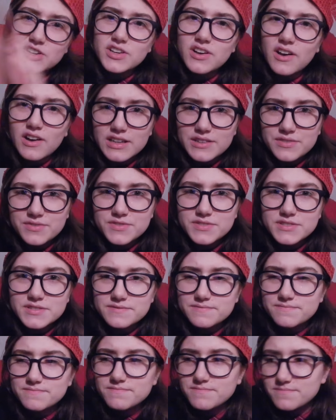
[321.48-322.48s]
good life.
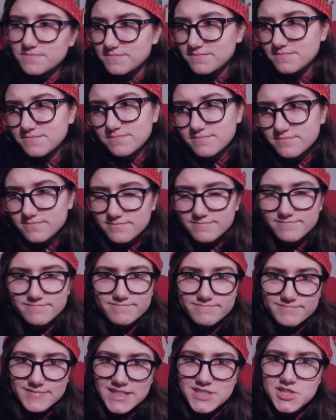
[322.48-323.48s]

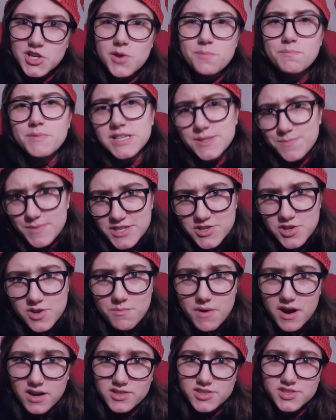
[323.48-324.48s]
And don't miss me too
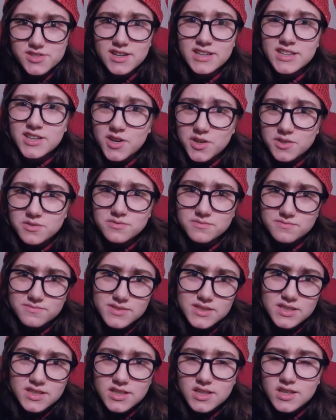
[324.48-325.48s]
much. I know
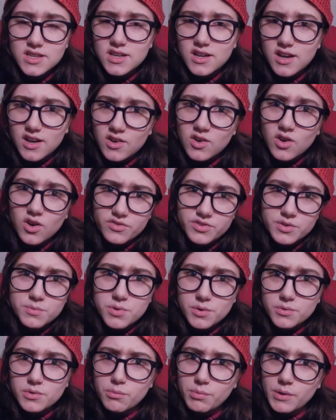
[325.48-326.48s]
a lot of you
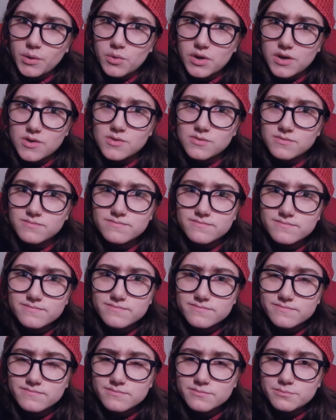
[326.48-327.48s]
probably will,
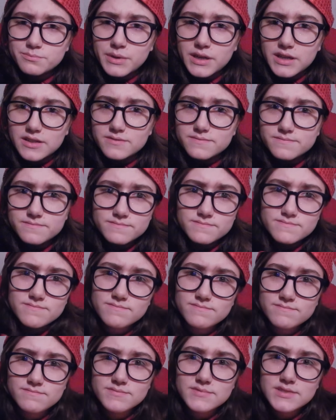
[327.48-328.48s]
but
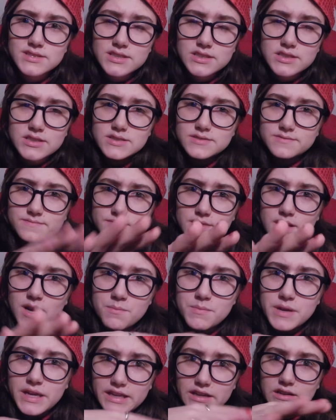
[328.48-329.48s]

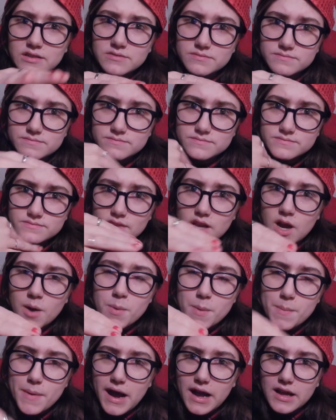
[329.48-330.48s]
I'm here. I'll
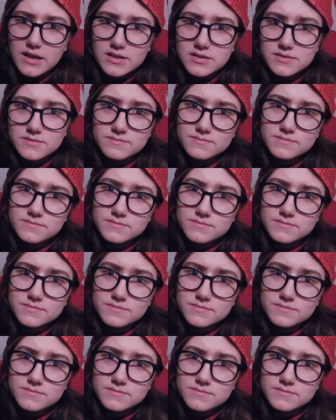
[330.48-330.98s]
be back,